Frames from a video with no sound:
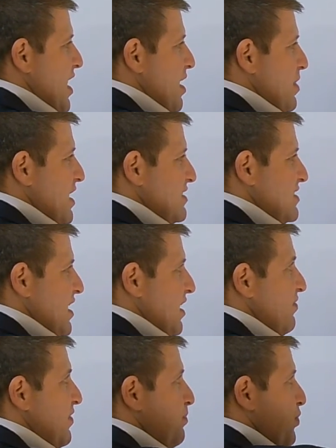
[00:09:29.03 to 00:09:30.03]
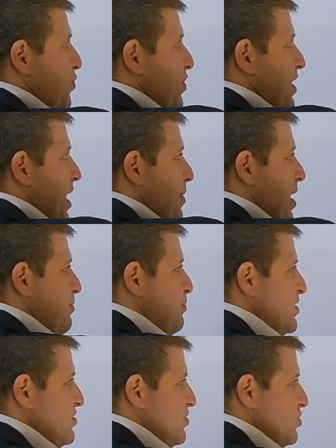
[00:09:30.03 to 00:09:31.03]
Am I self-employed? Am I a
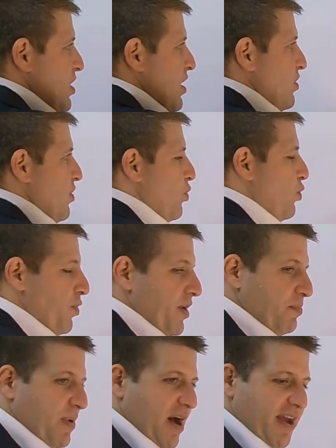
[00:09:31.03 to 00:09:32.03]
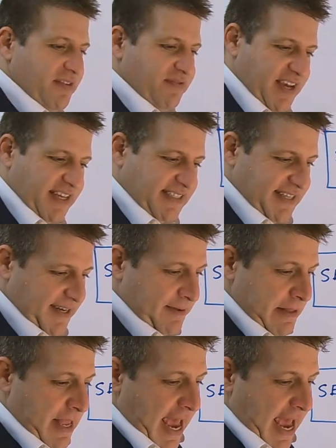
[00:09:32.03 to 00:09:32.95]
business owner or am I an investor?